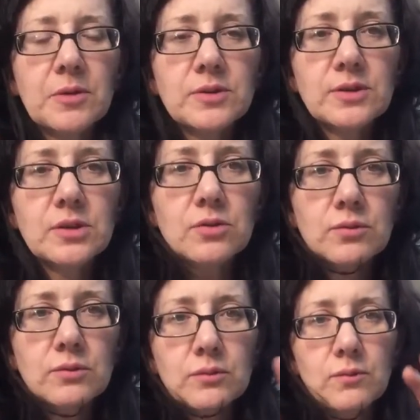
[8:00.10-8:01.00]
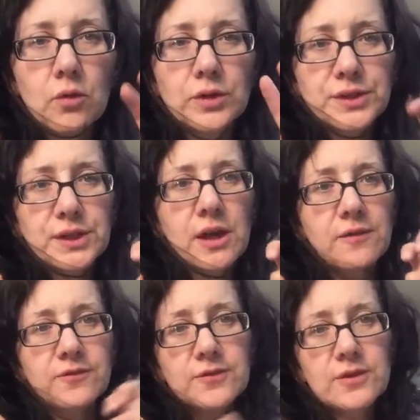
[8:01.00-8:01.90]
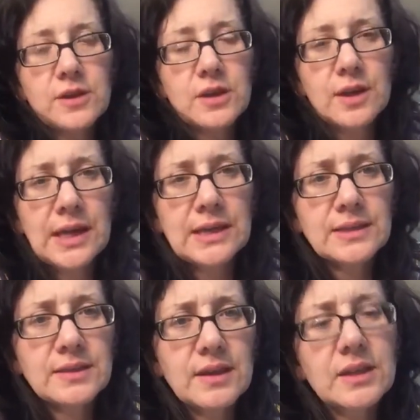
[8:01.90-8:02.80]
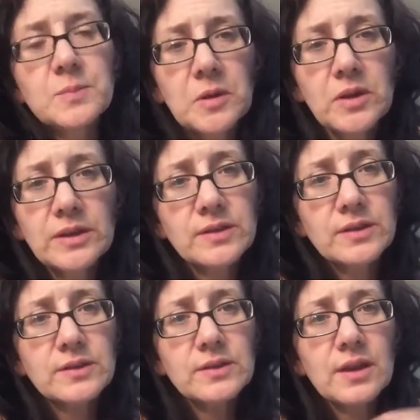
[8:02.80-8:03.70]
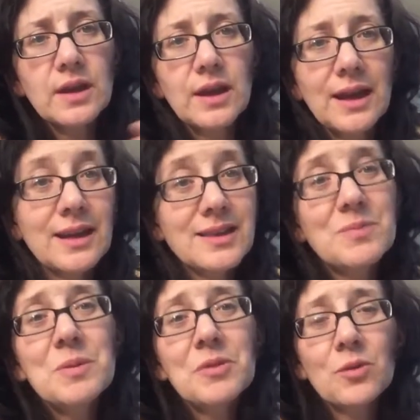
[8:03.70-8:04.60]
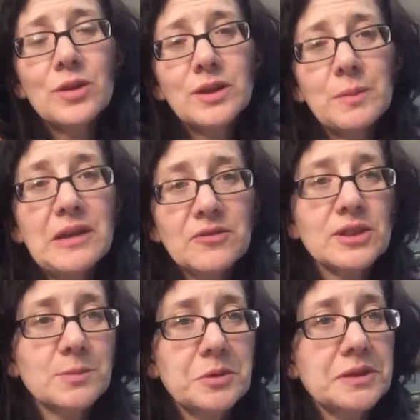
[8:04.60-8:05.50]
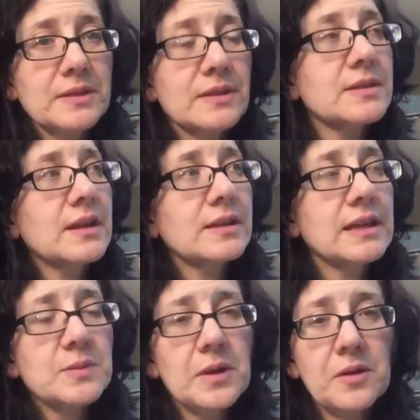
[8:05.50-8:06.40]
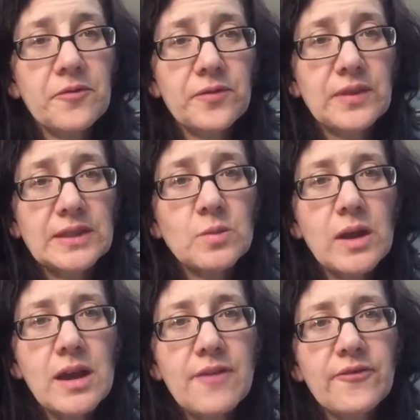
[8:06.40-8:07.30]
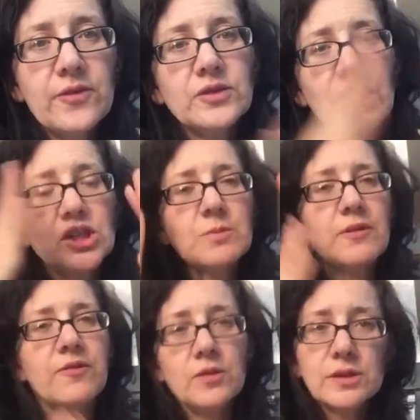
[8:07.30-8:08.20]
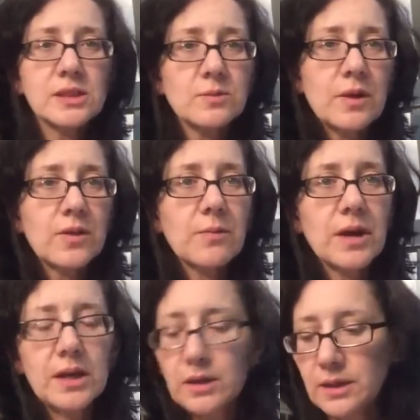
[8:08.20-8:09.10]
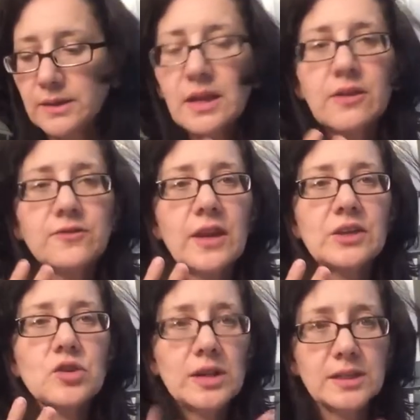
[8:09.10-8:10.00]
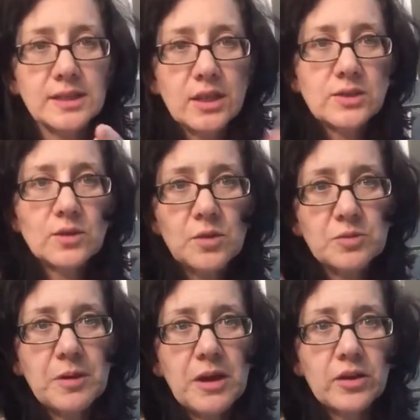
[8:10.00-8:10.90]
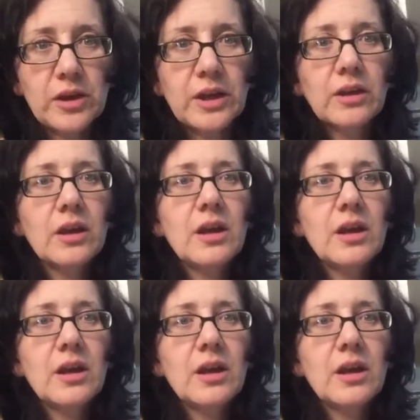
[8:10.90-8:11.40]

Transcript: opposed to more stuff, is experiences. And I think people are willing to pay for experiences, and that's why I've that's why I've changed my focus with my instead of like trying to sell so much pottery